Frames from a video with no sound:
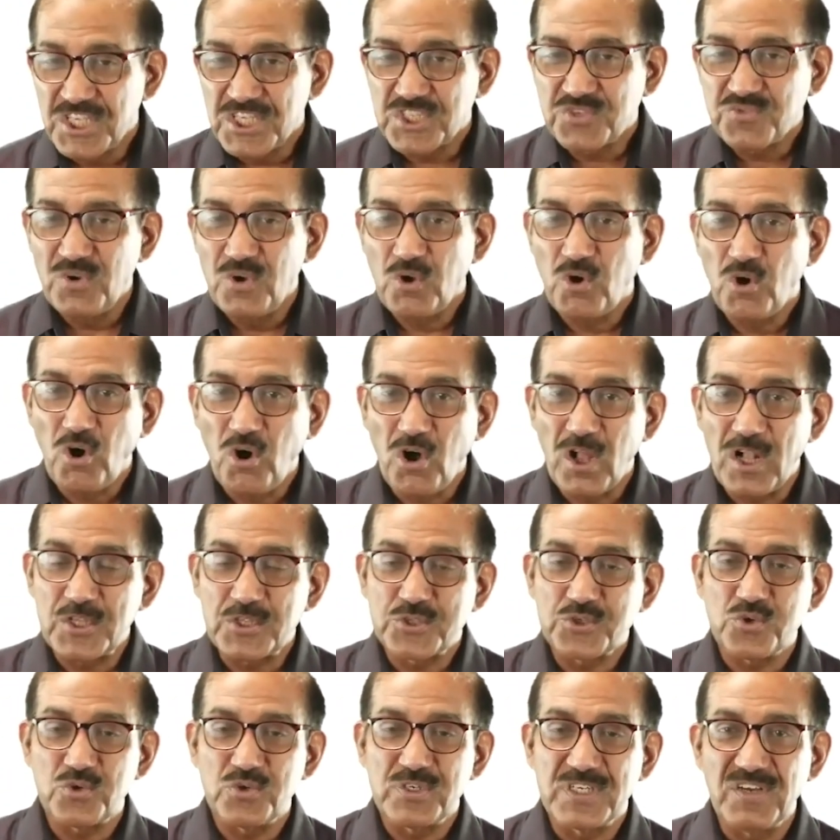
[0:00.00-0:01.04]
This will
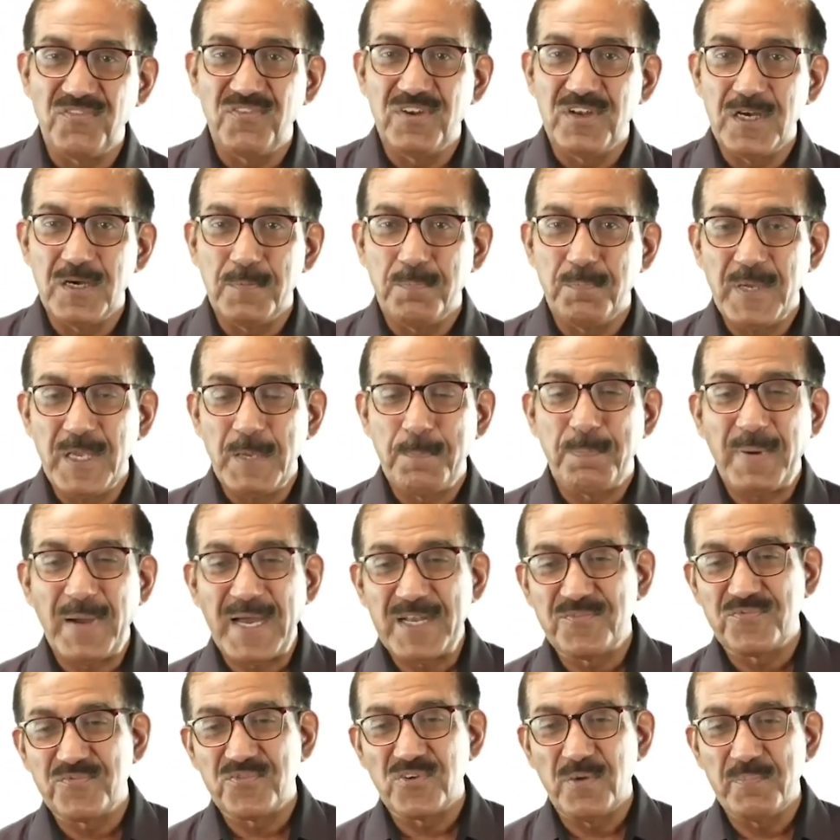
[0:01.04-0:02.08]
also develop,
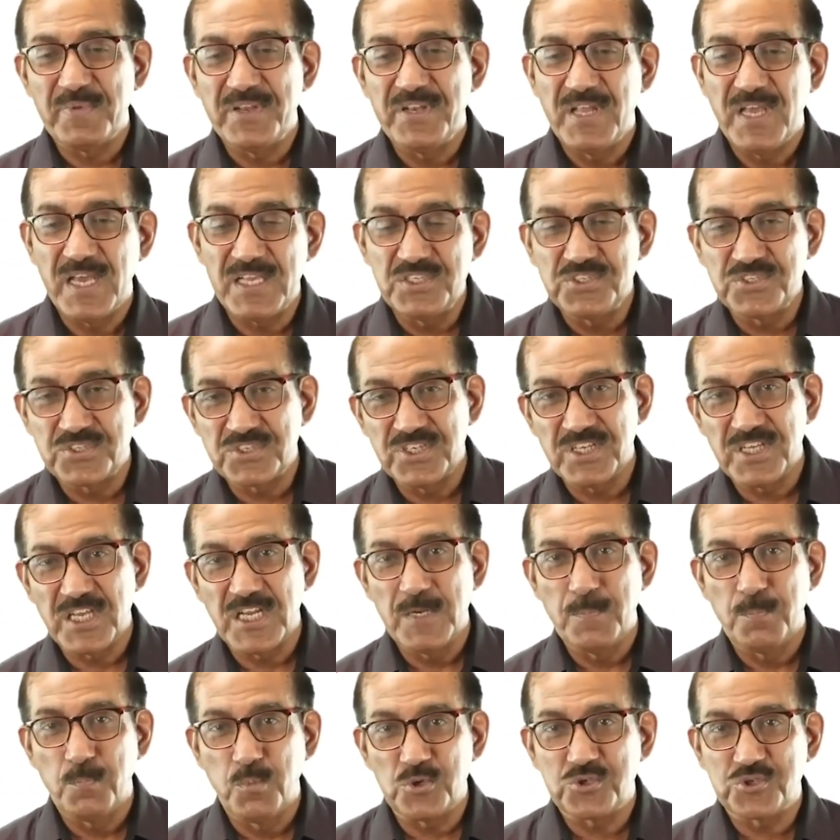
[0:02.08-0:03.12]
apart from
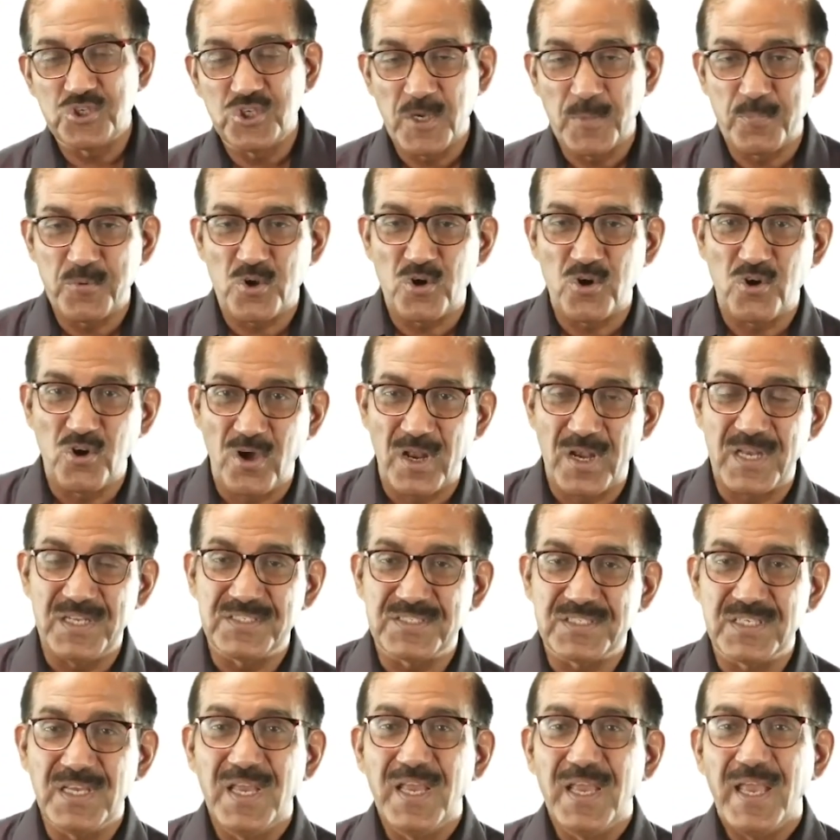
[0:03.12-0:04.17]
enhancing and boosting up your
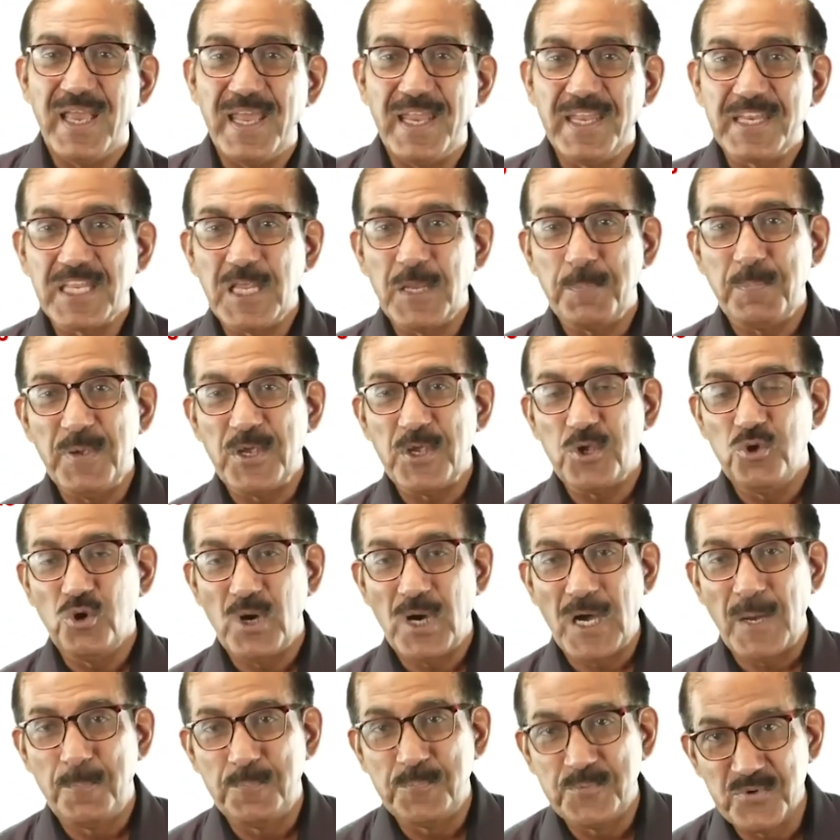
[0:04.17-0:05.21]
knowledge and keeping
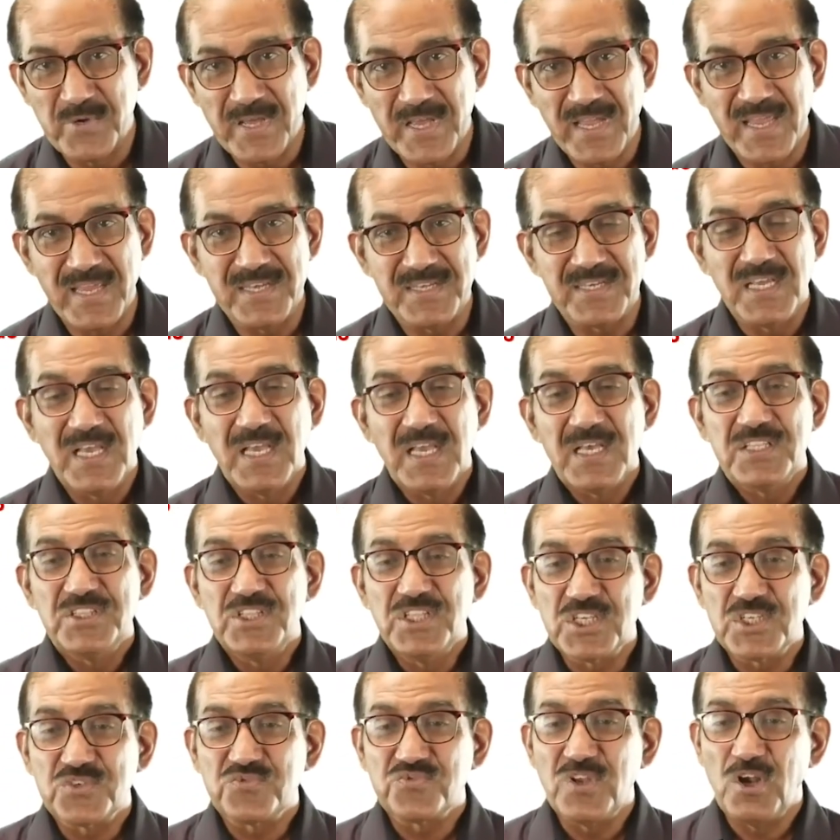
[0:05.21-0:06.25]
you up to date,
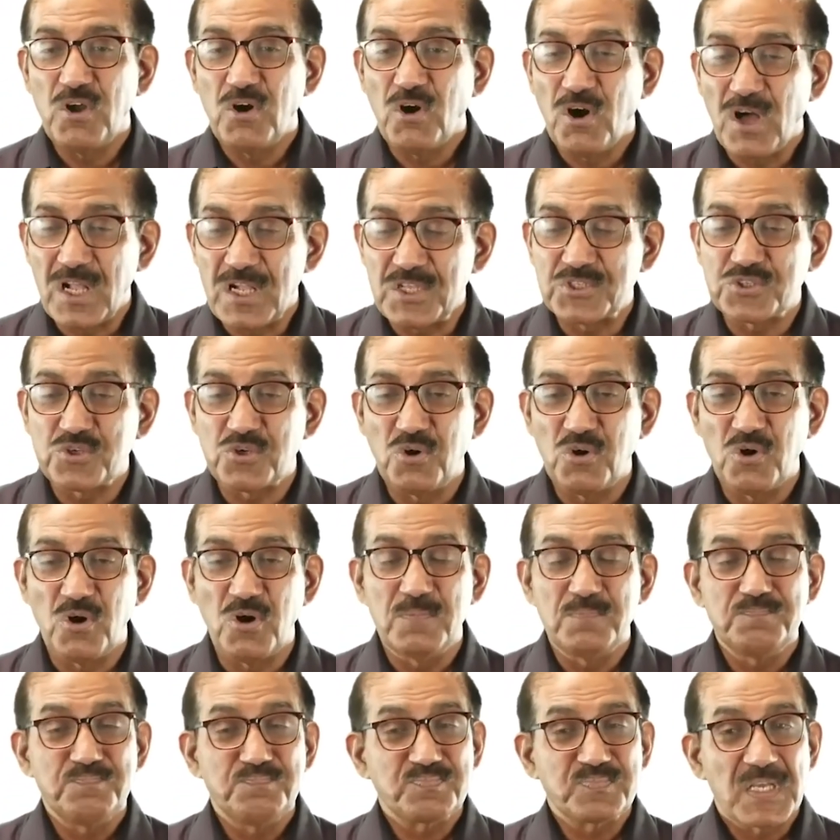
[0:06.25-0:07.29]
this will
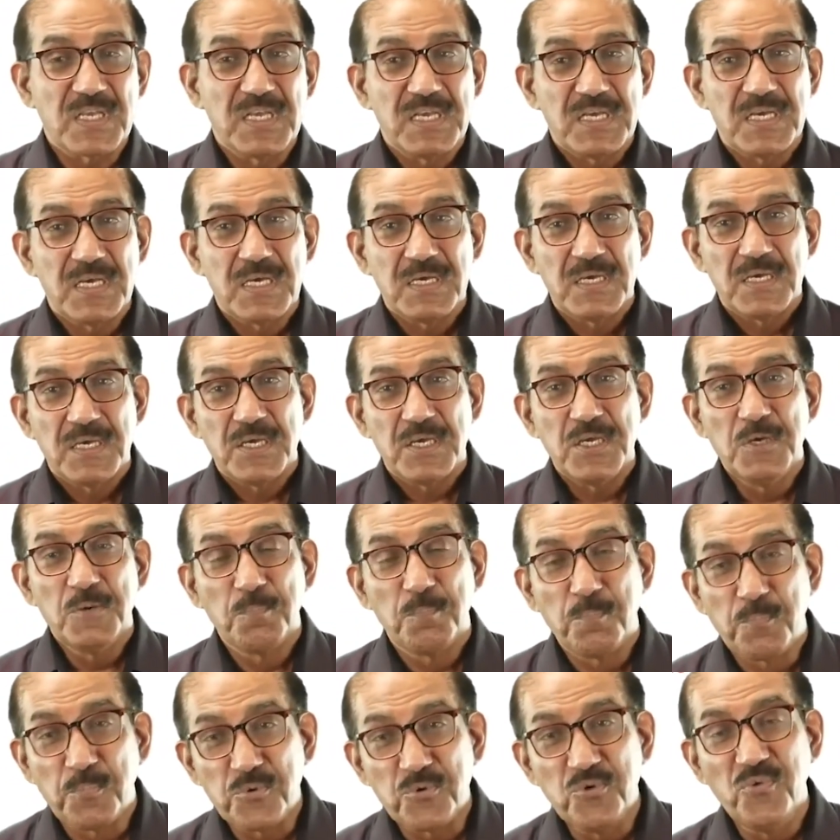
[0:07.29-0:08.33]
also
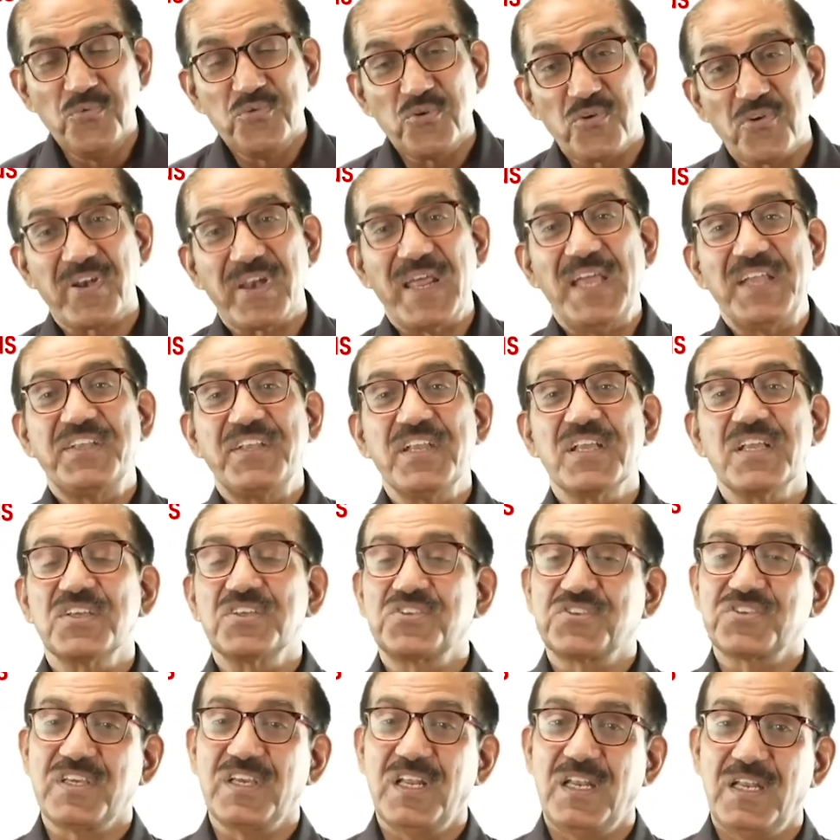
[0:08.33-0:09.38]
improve your
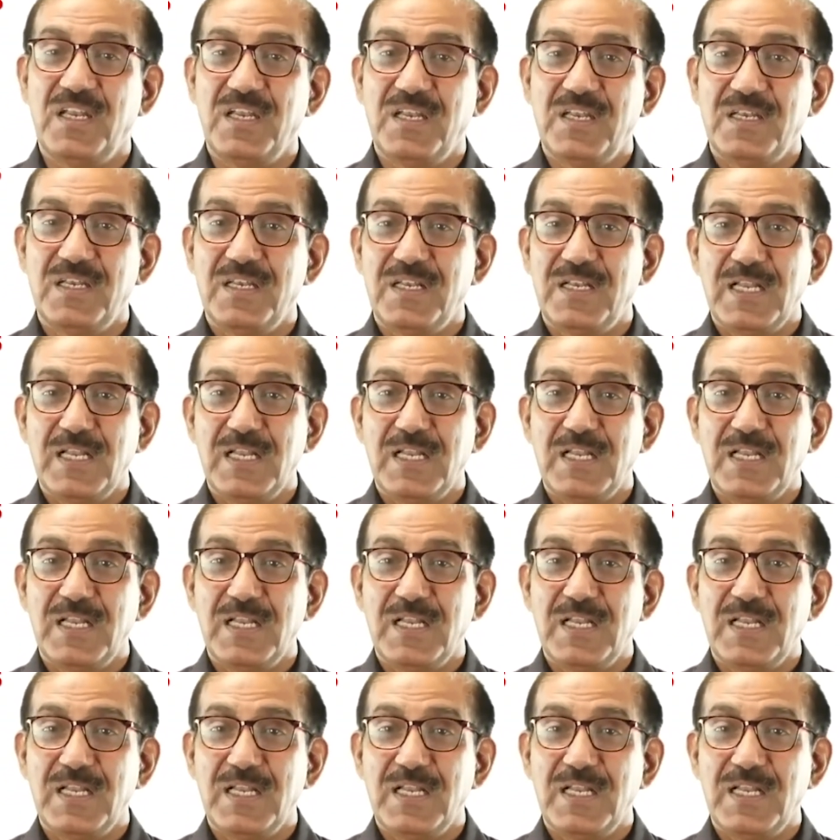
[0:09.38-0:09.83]
writing skill,